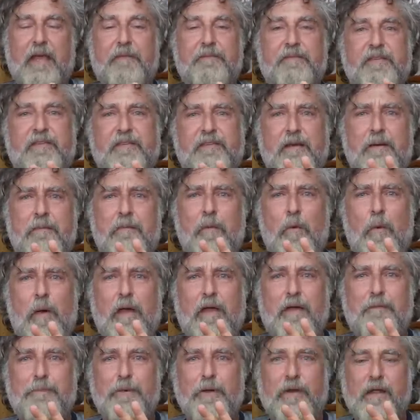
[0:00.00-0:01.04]
have some
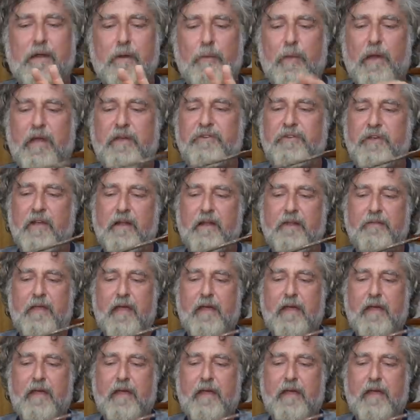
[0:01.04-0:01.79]
way of putting a wrench on it.